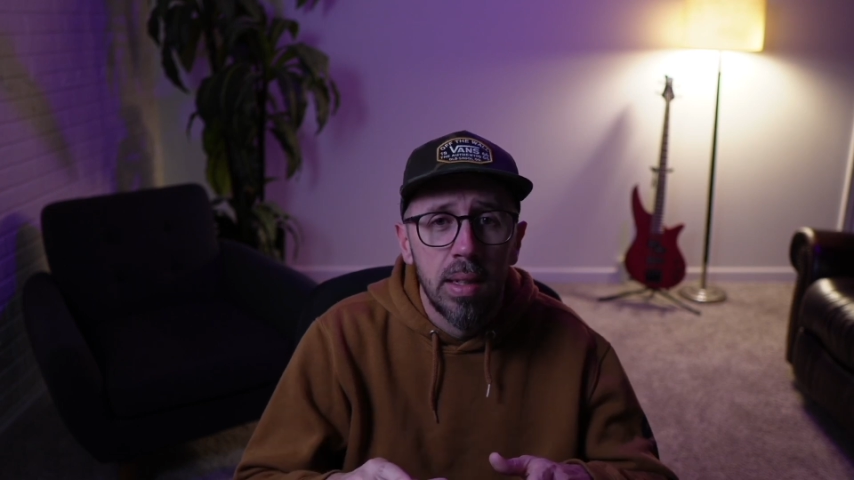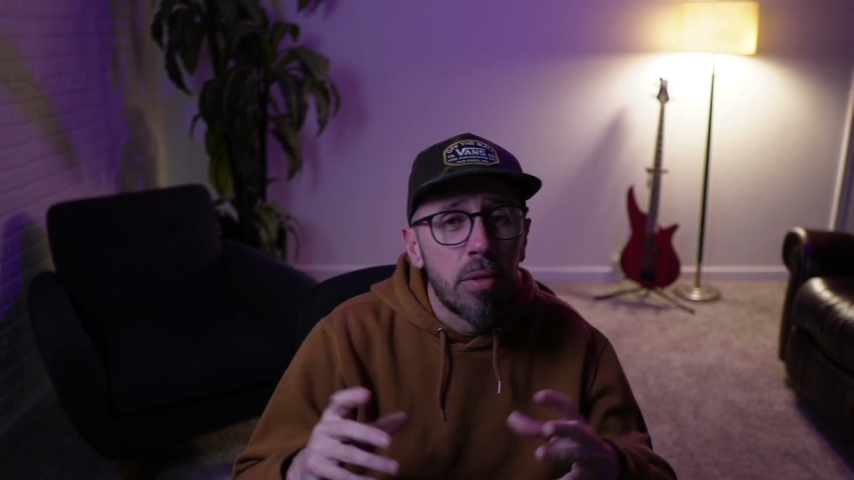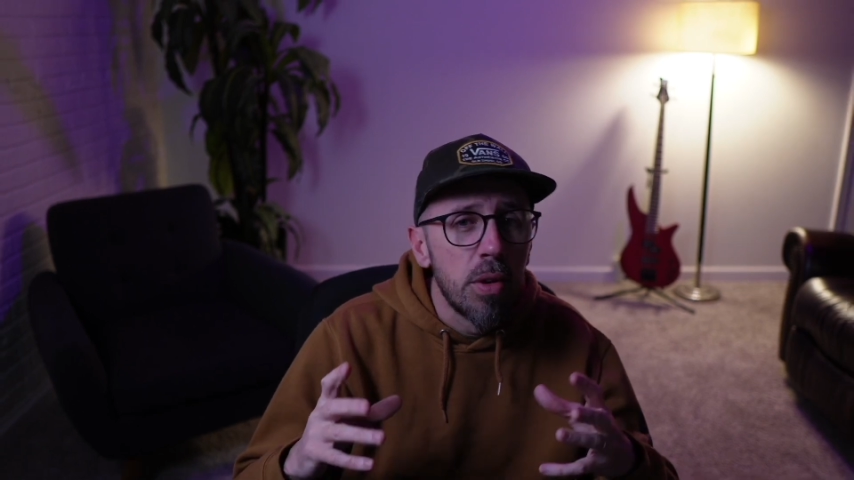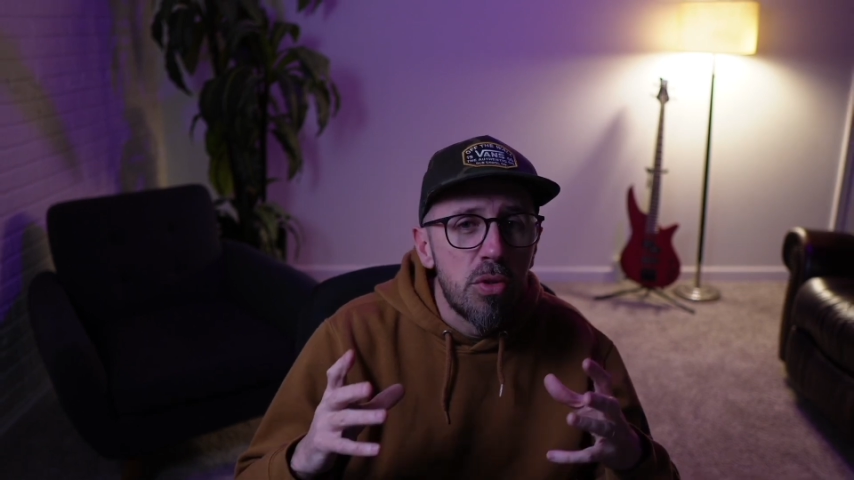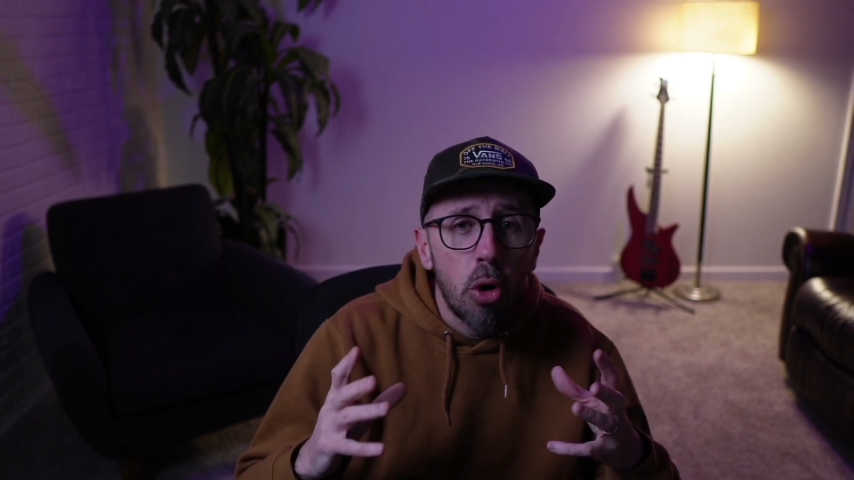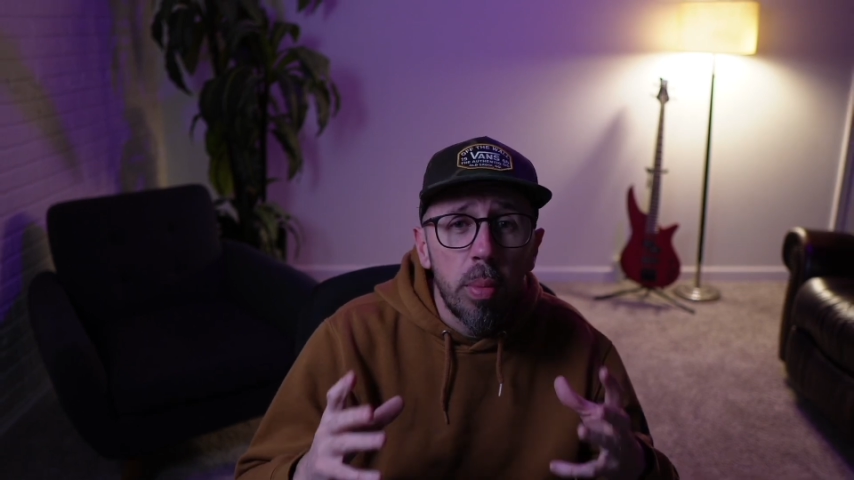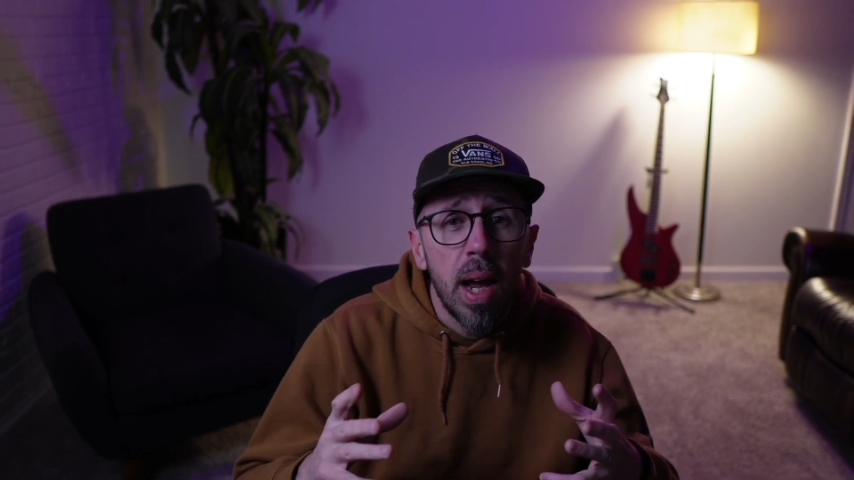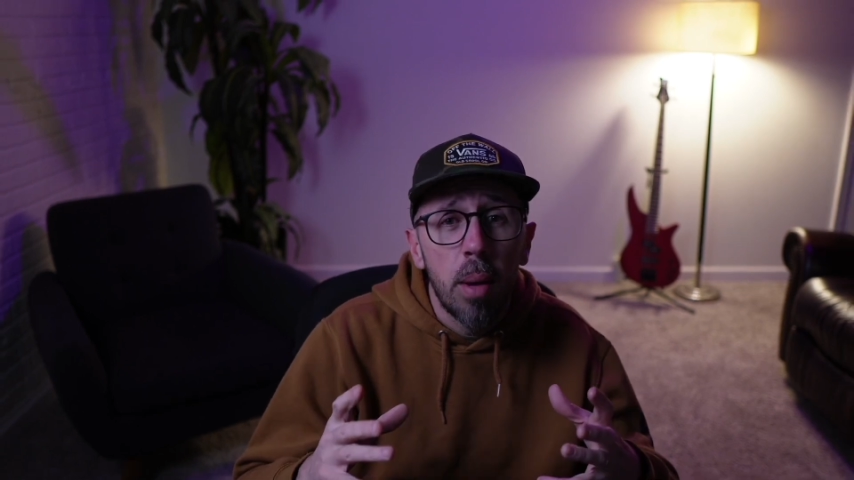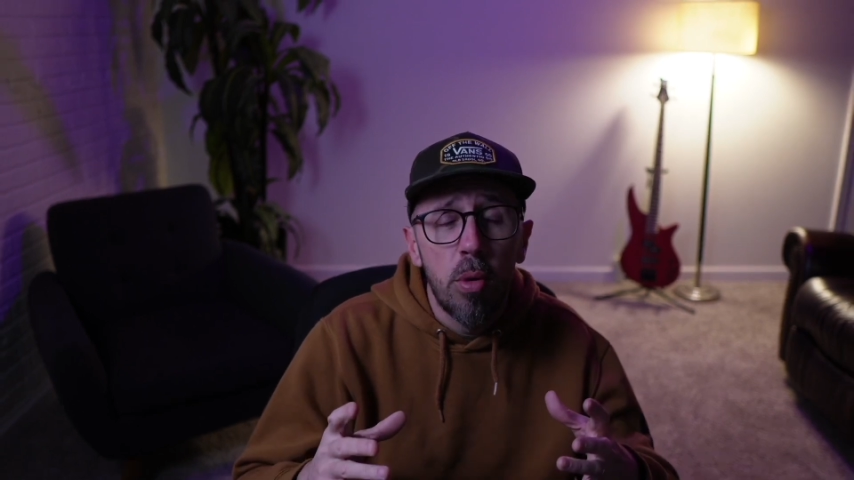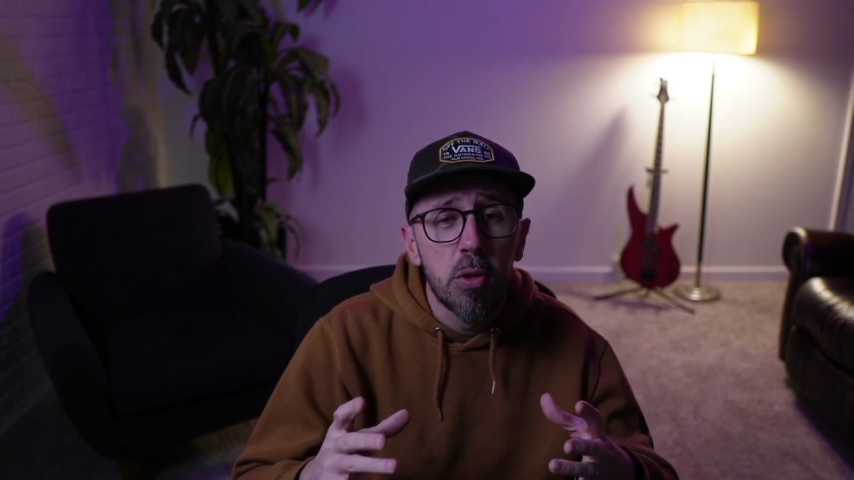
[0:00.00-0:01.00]
I've heard
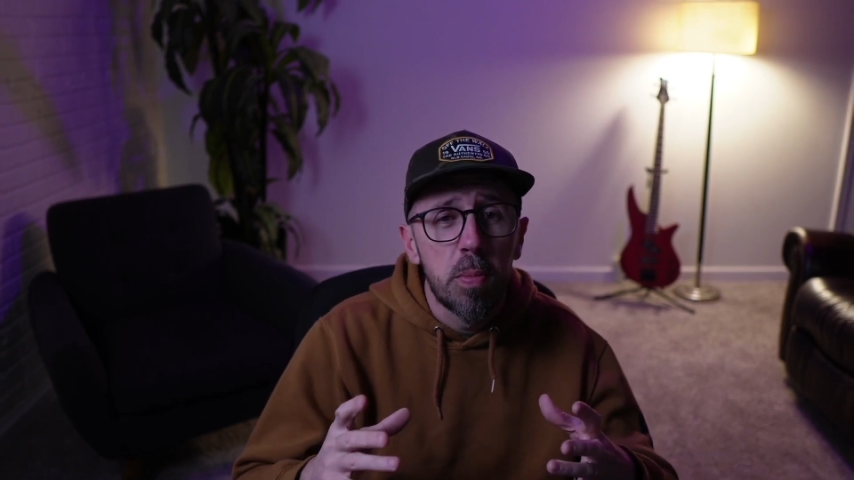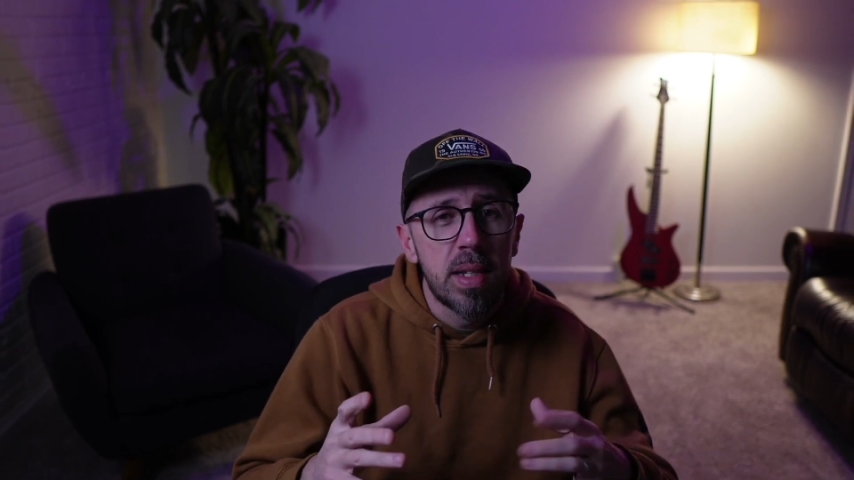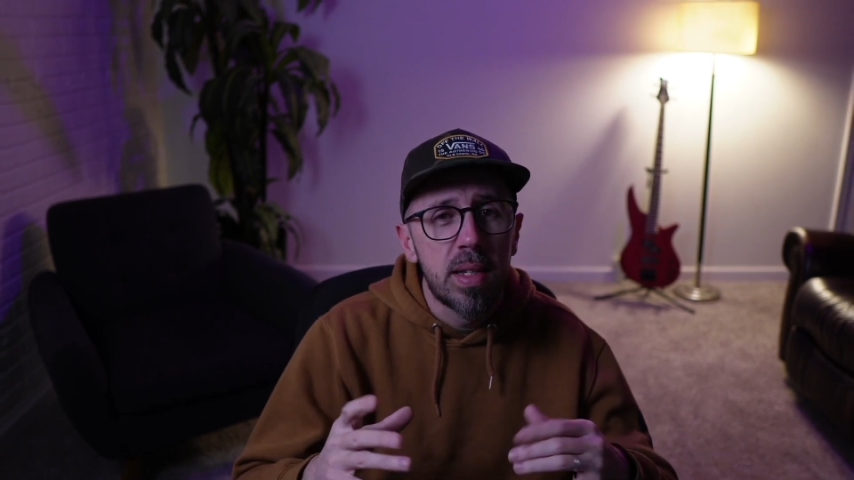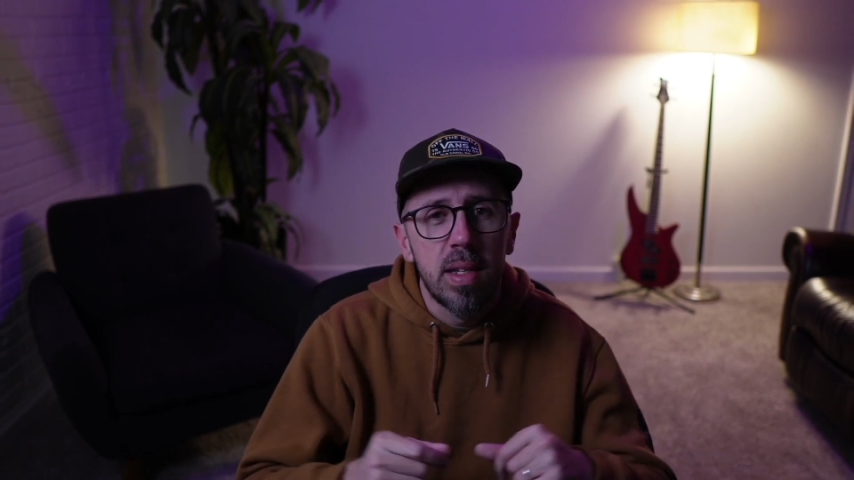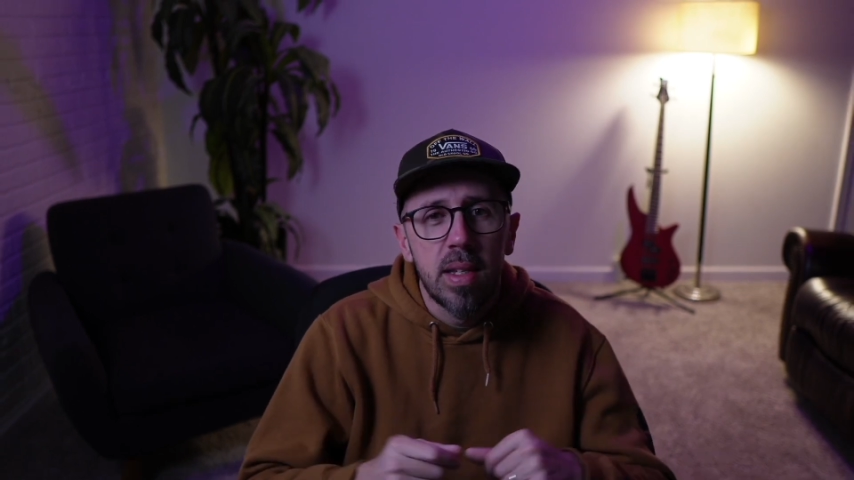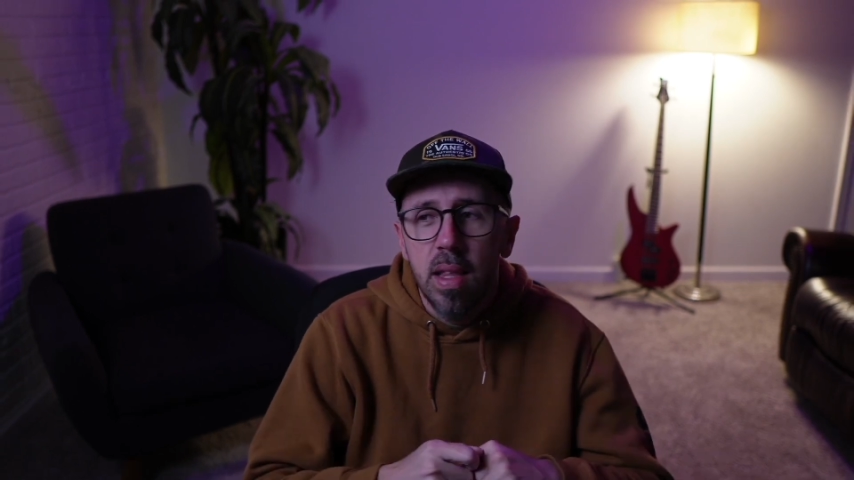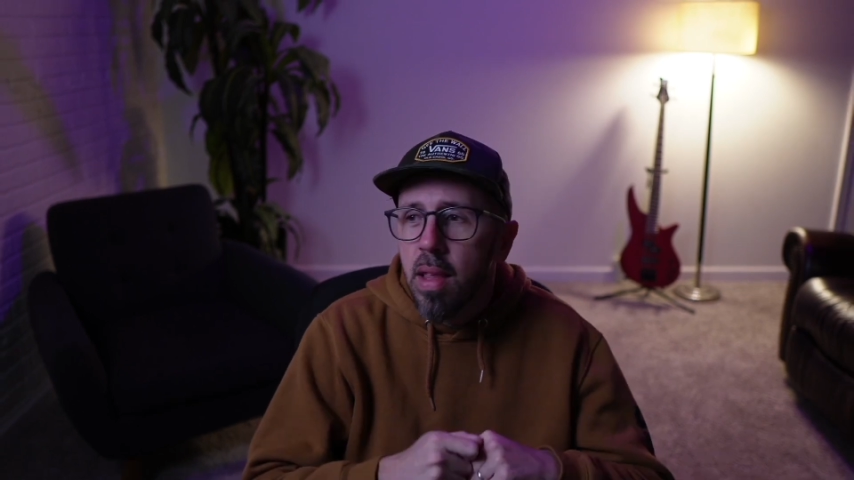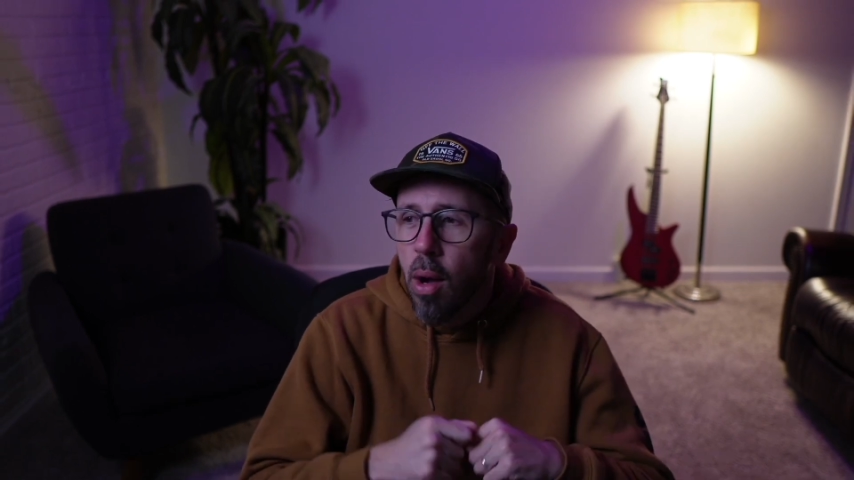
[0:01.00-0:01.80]
Dolby Atmos mixes